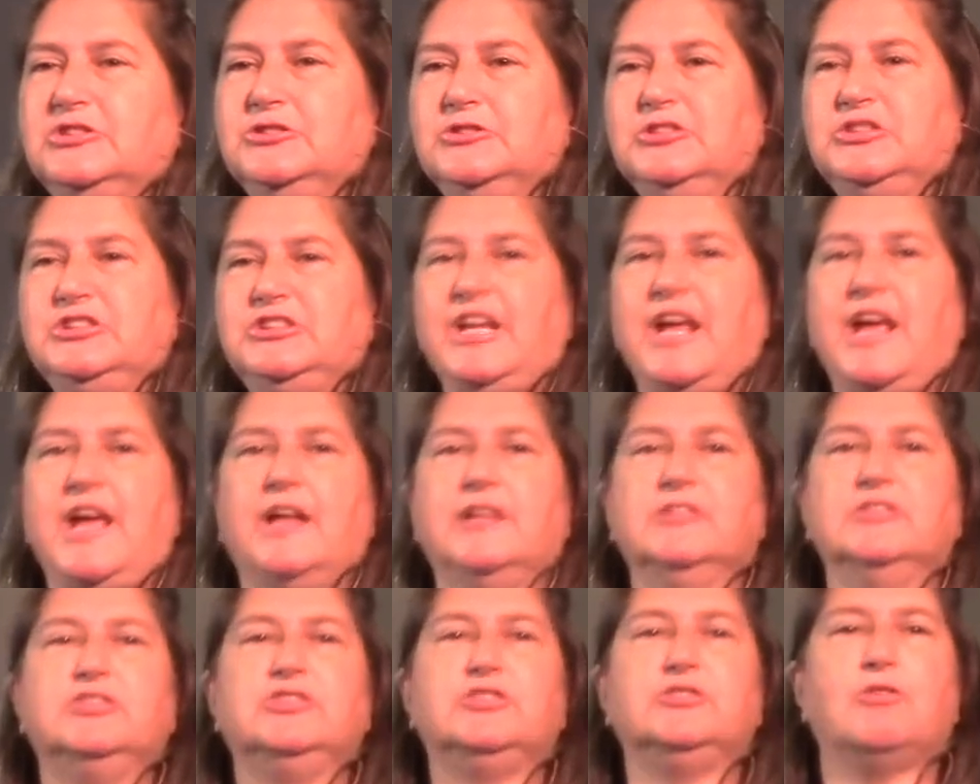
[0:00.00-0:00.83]
to
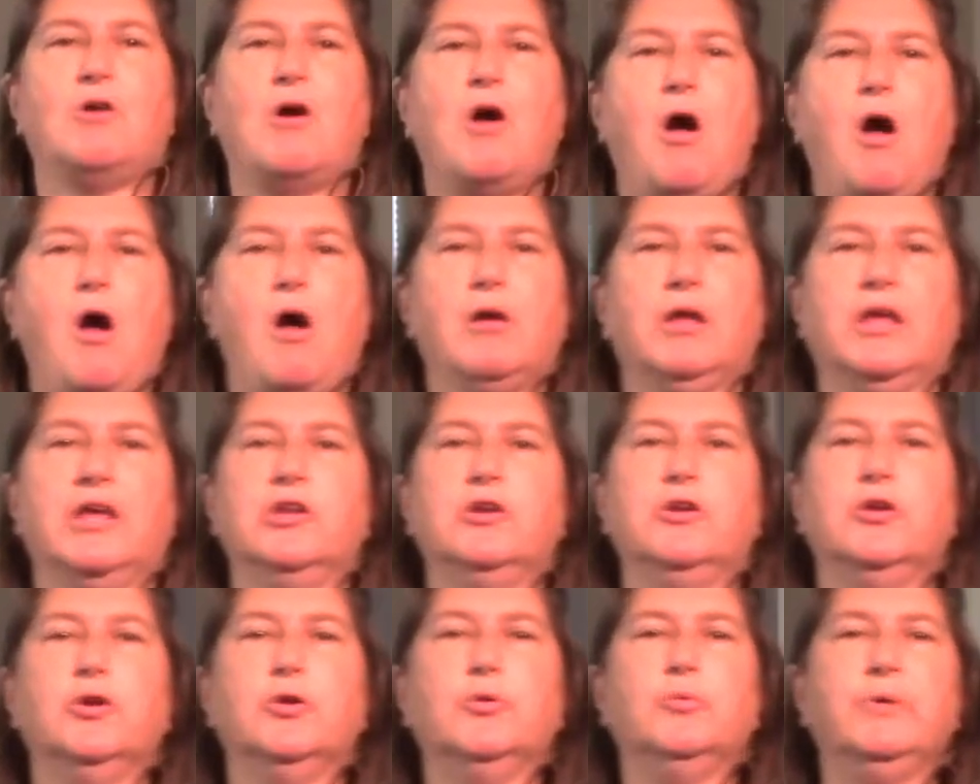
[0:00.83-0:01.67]
stand strong in
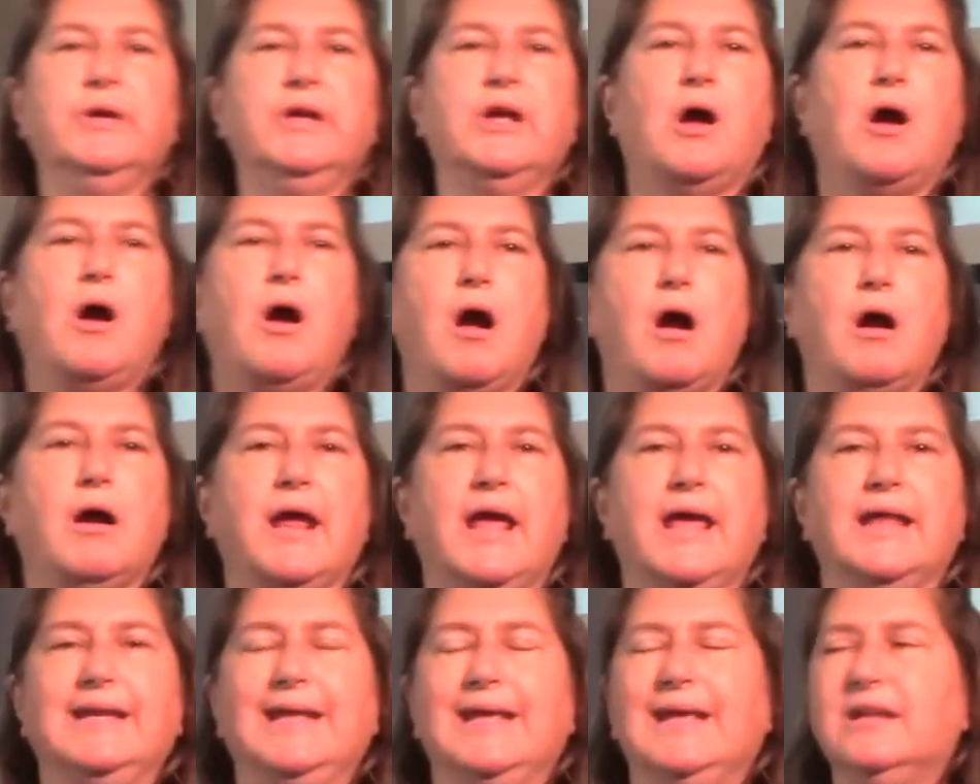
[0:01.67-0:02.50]
who we are
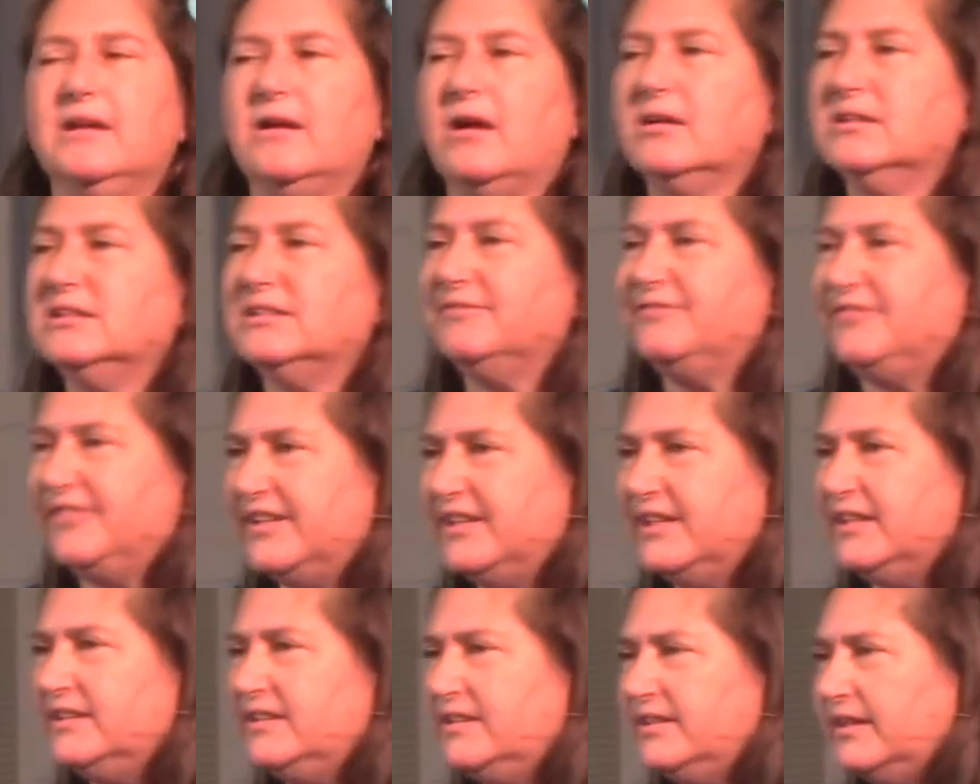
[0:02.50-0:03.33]
and in our
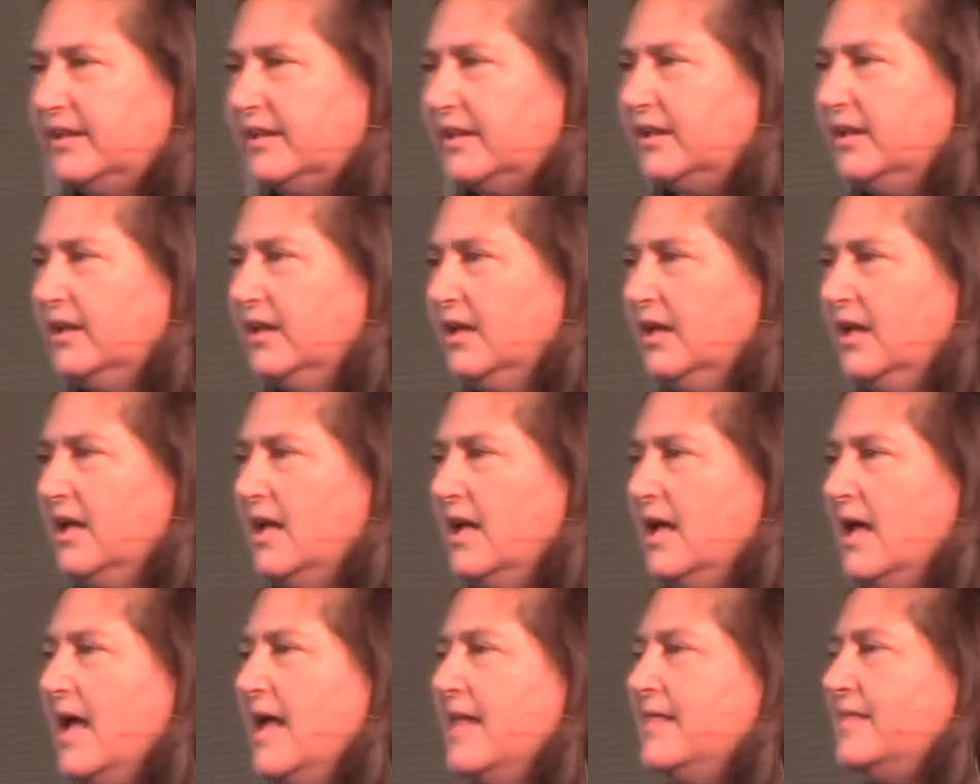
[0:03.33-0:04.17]
divinity.
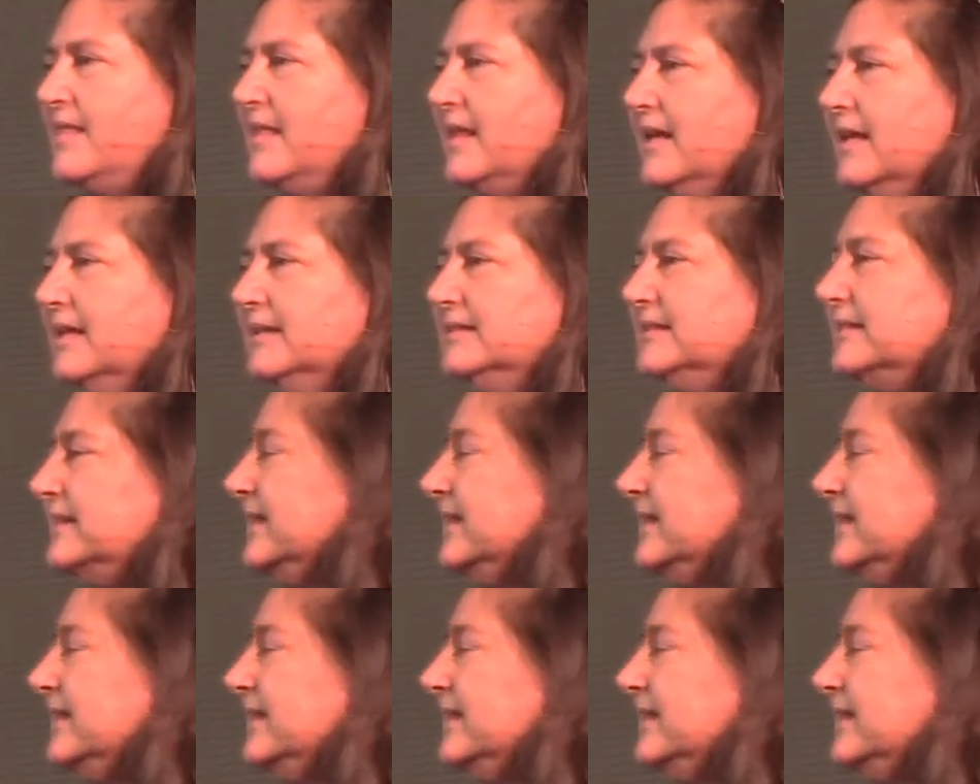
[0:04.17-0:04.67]
This